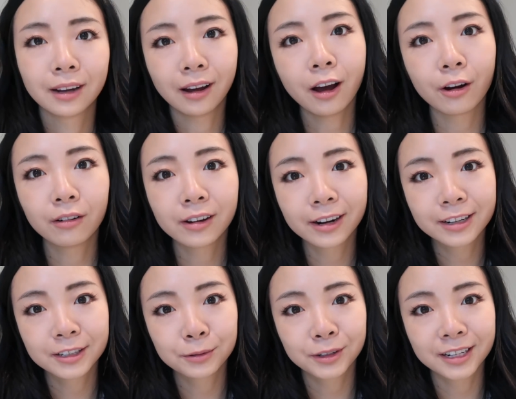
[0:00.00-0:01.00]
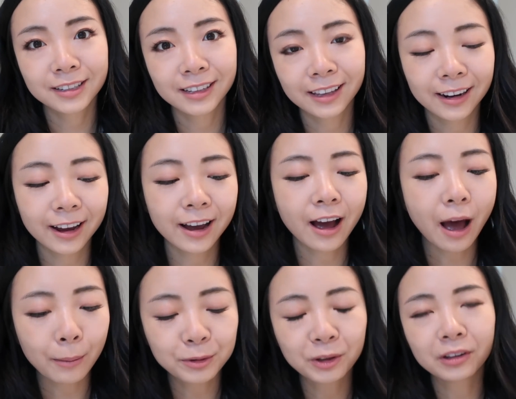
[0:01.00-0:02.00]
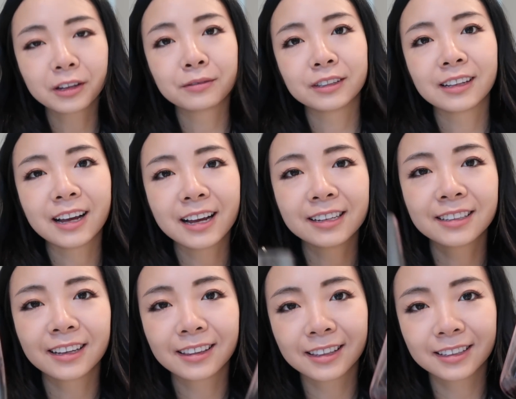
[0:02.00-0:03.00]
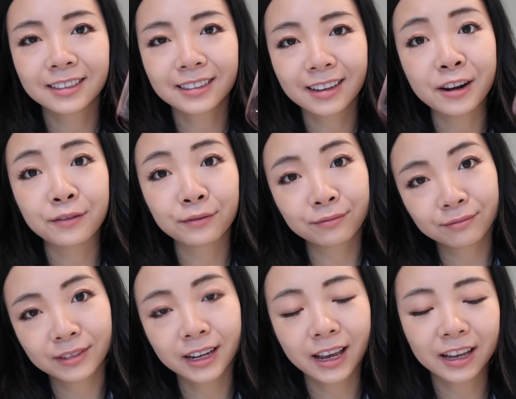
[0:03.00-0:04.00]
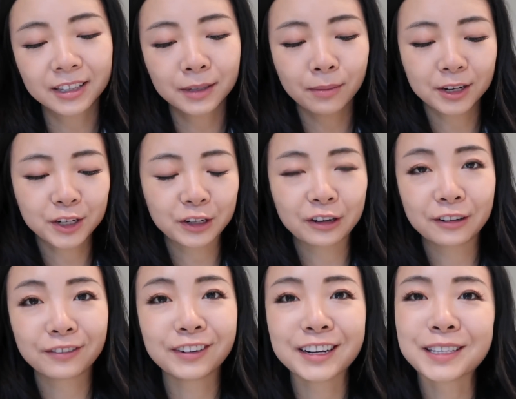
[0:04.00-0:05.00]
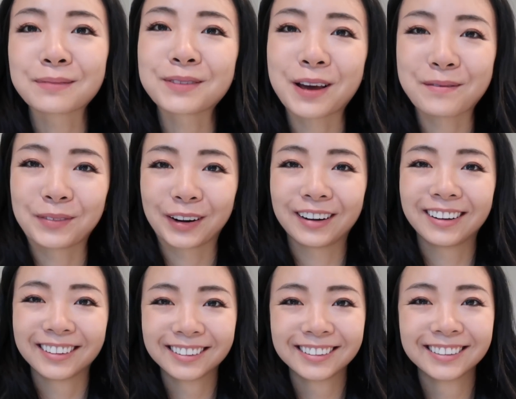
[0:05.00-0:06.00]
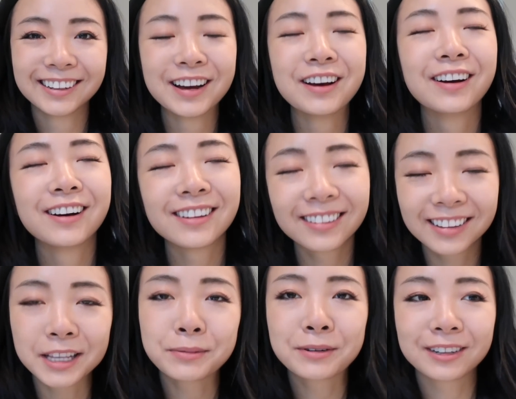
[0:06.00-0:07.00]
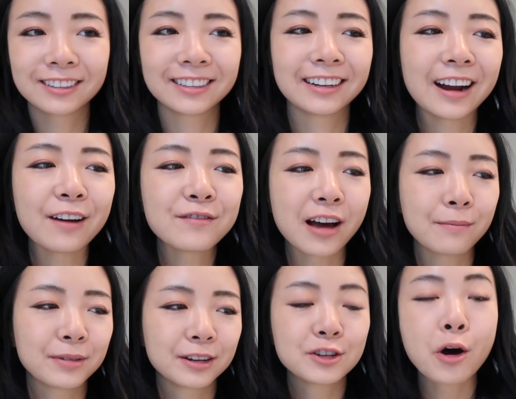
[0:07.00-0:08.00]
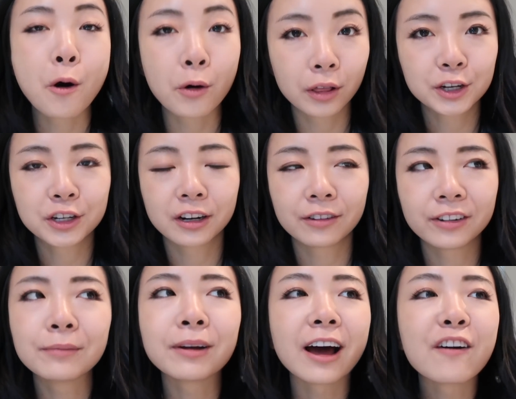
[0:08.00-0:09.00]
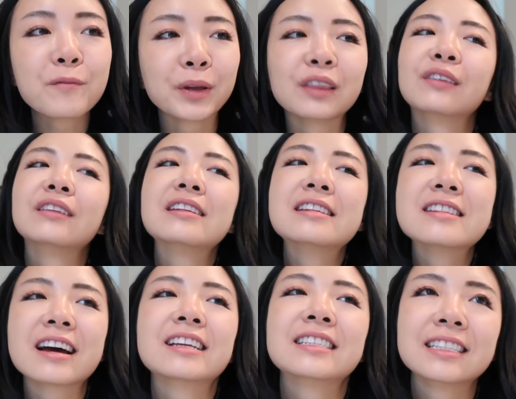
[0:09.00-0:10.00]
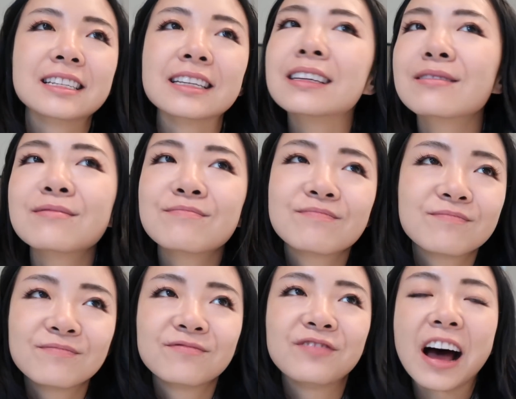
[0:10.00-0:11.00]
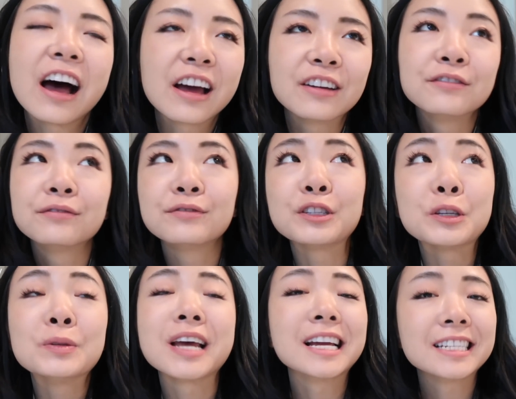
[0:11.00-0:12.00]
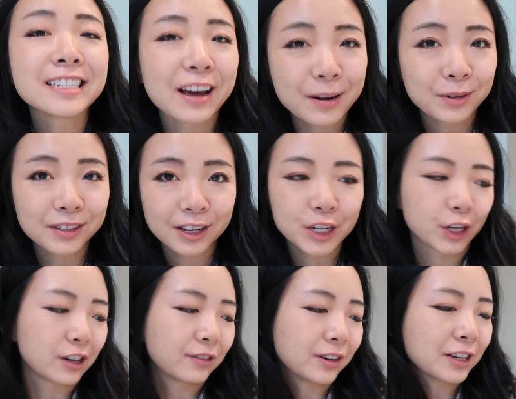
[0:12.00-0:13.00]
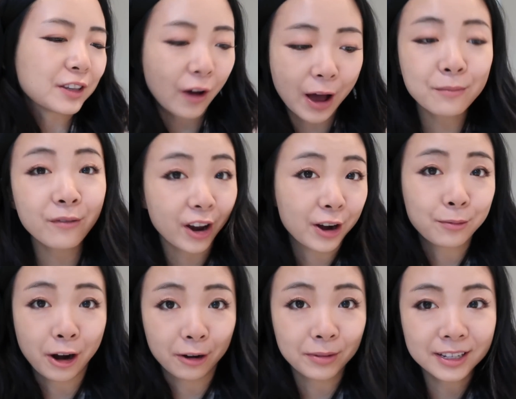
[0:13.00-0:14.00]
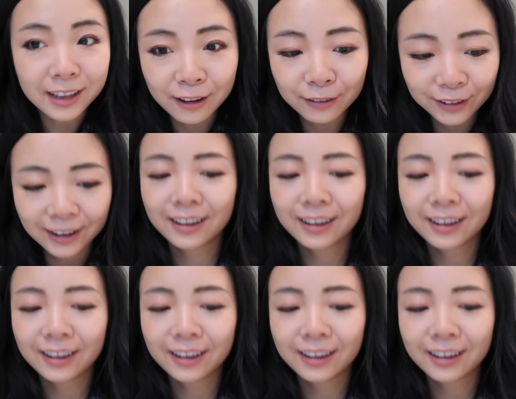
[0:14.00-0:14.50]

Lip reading: Oh, and I do want to say that I absolutely realize that this kind of negates my sugar-free September. Let's be real here. I've not been totally sugar-free, but I've been 95 to 99% sugar-free. So I'm very proud of myself.